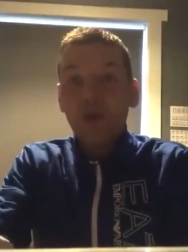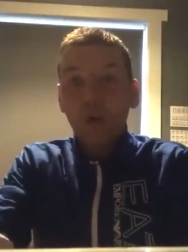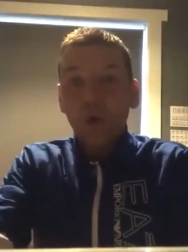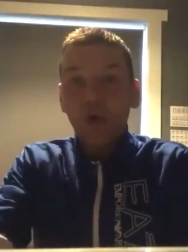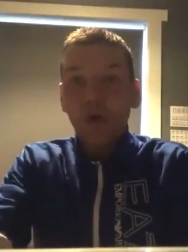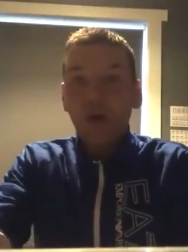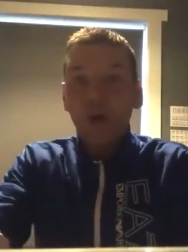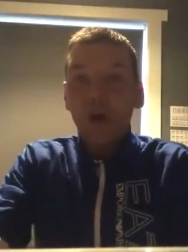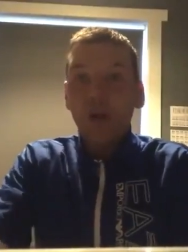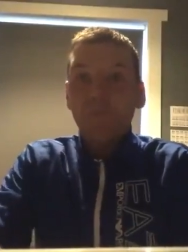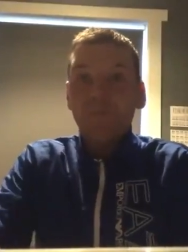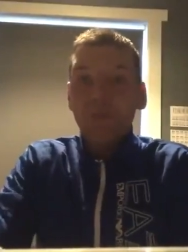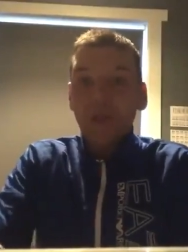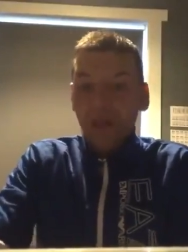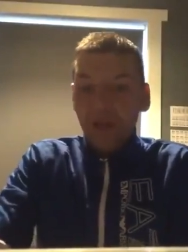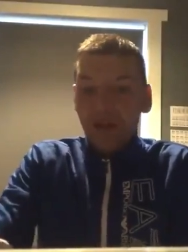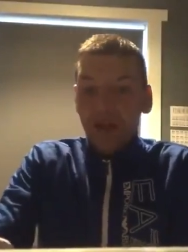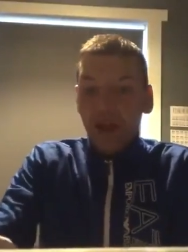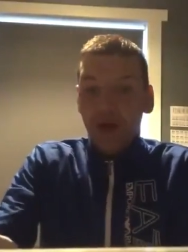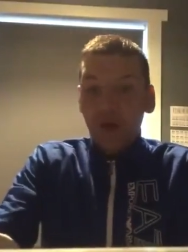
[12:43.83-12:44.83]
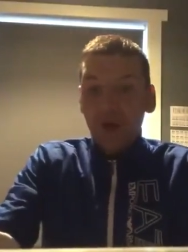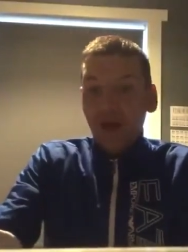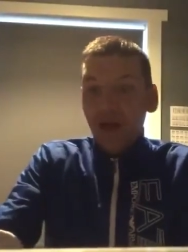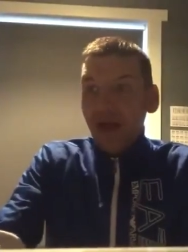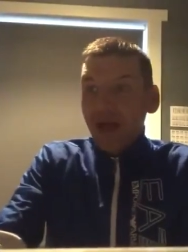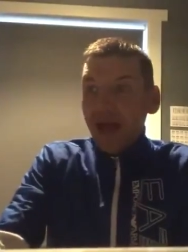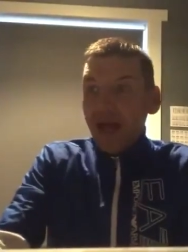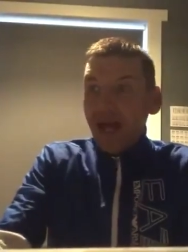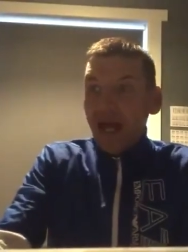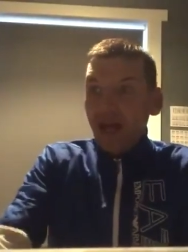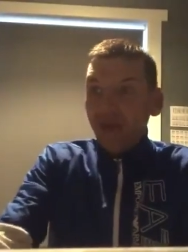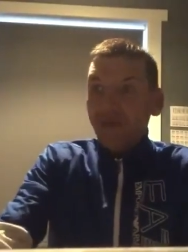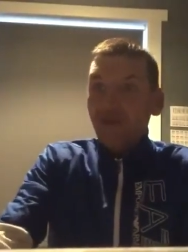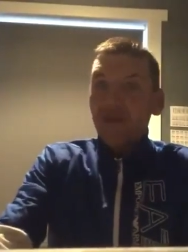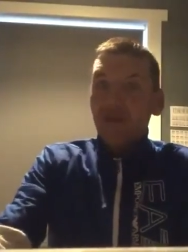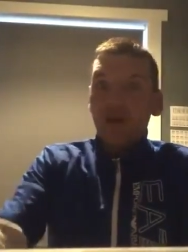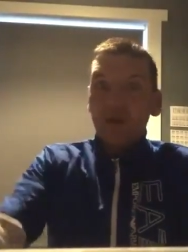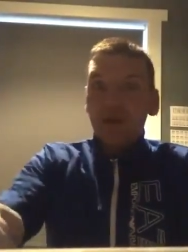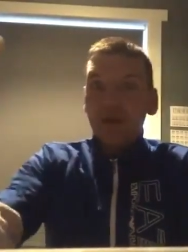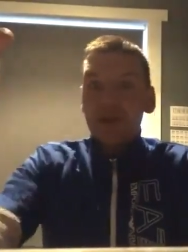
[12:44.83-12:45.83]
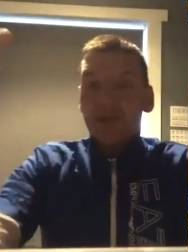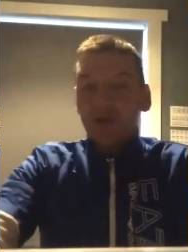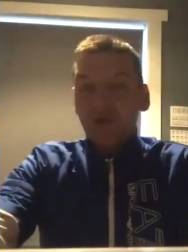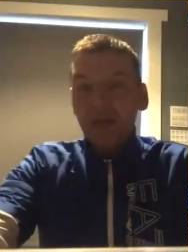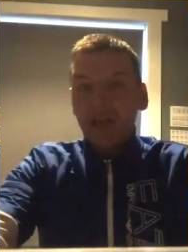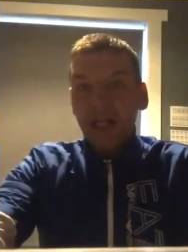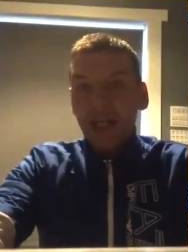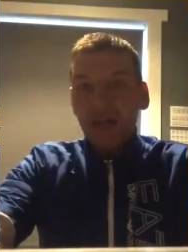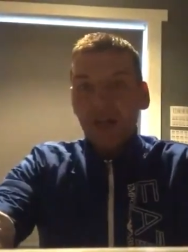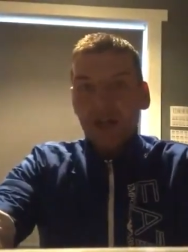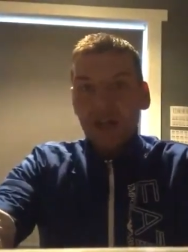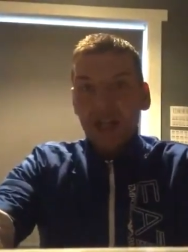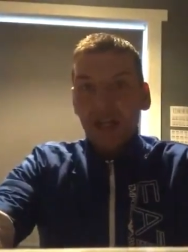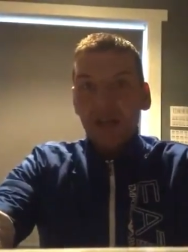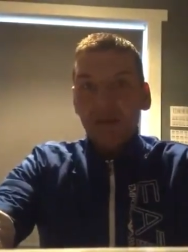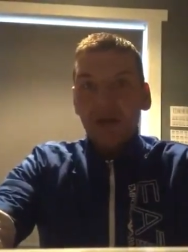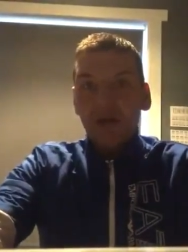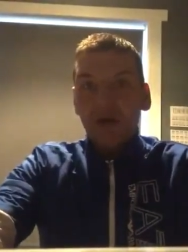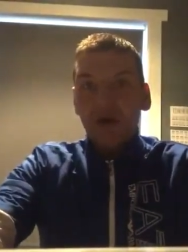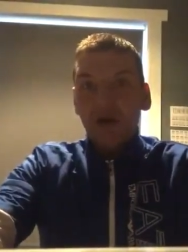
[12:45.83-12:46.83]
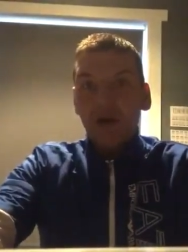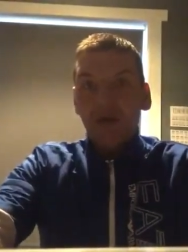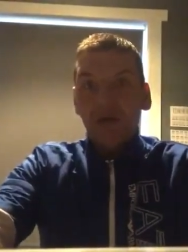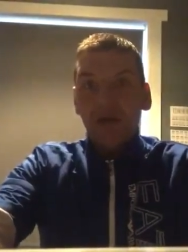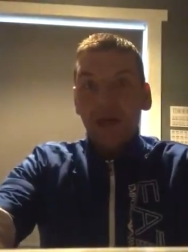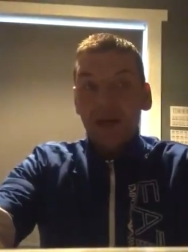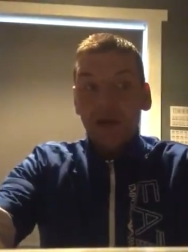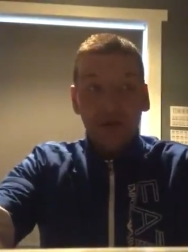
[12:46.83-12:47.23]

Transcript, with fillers: going on. Now, if someone's got carer's element on there,